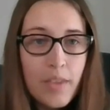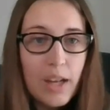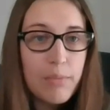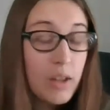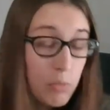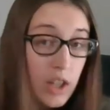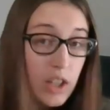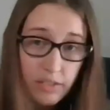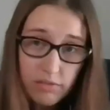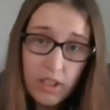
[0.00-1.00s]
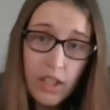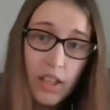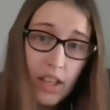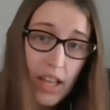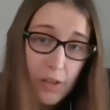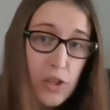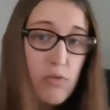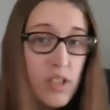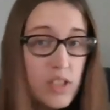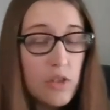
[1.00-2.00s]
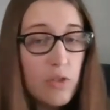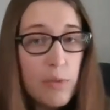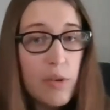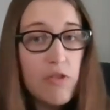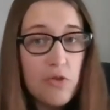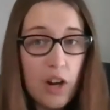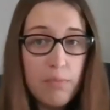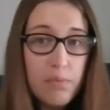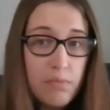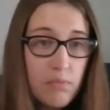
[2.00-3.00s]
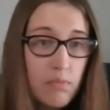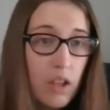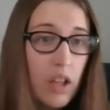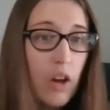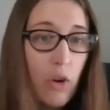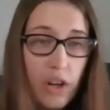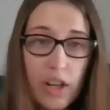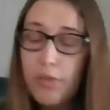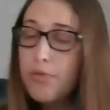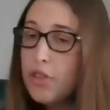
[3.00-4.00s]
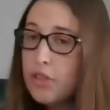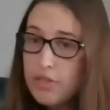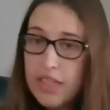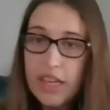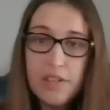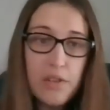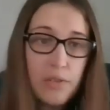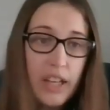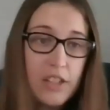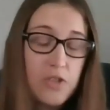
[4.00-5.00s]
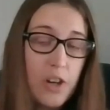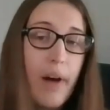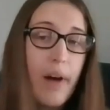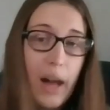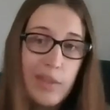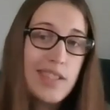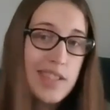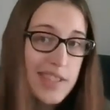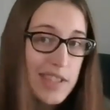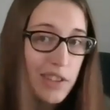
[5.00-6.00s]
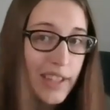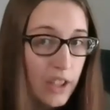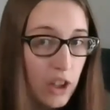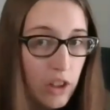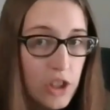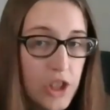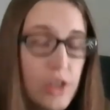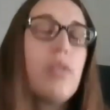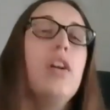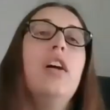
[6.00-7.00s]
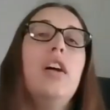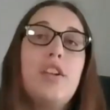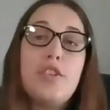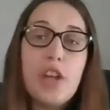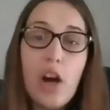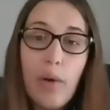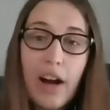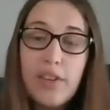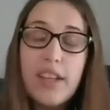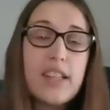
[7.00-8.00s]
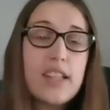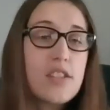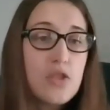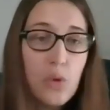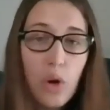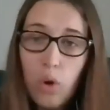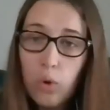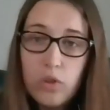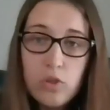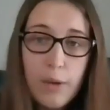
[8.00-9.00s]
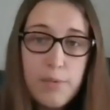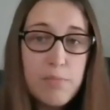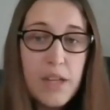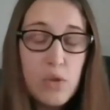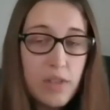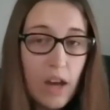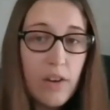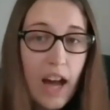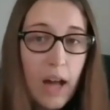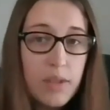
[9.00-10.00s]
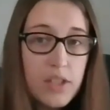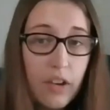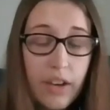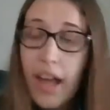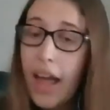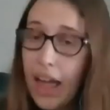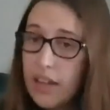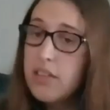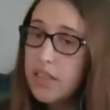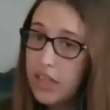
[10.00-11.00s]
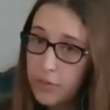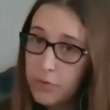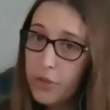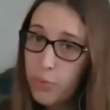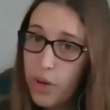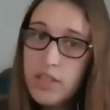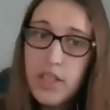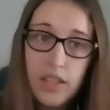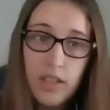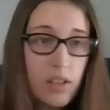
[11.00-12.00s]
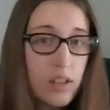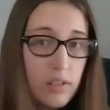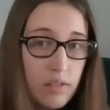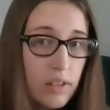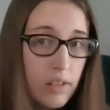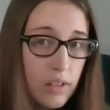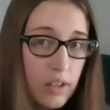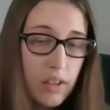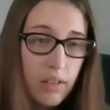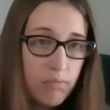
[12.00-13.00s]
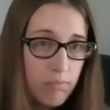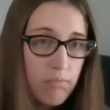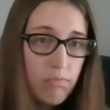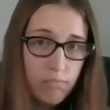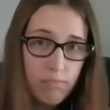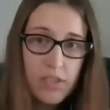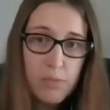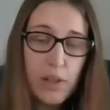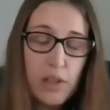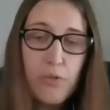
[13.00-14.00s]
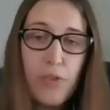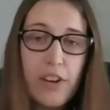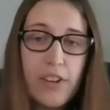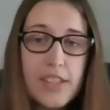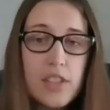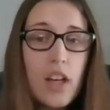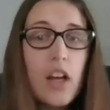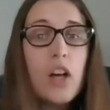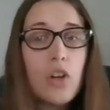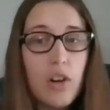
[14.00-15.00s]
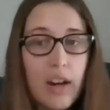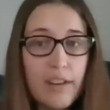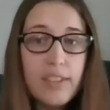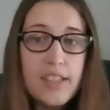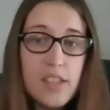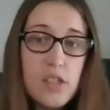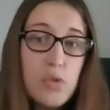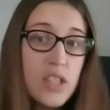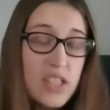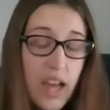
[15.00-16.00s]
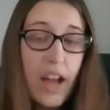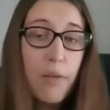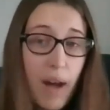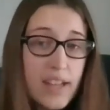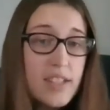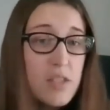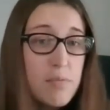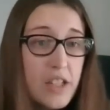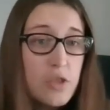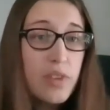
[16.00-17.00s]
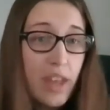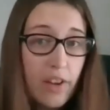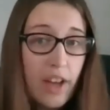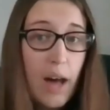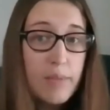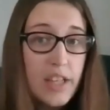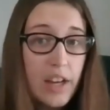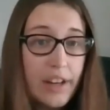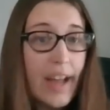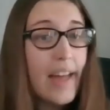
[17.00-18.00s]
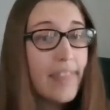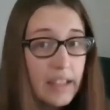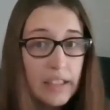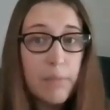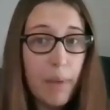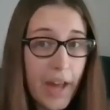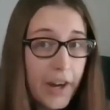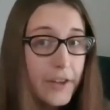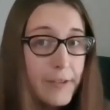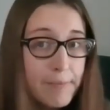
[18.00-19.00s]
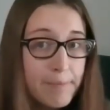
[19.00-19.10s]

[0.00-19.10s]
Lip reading: And I'm like, well, if you disagree with Trump, or if you say you don't like Trump, I would sincerely encourage you to go out and listen to a whole Trump speech without commentary. And if you want, in spirit of fairness, go out and listen to an entire Biden speech without commentary, and then compare.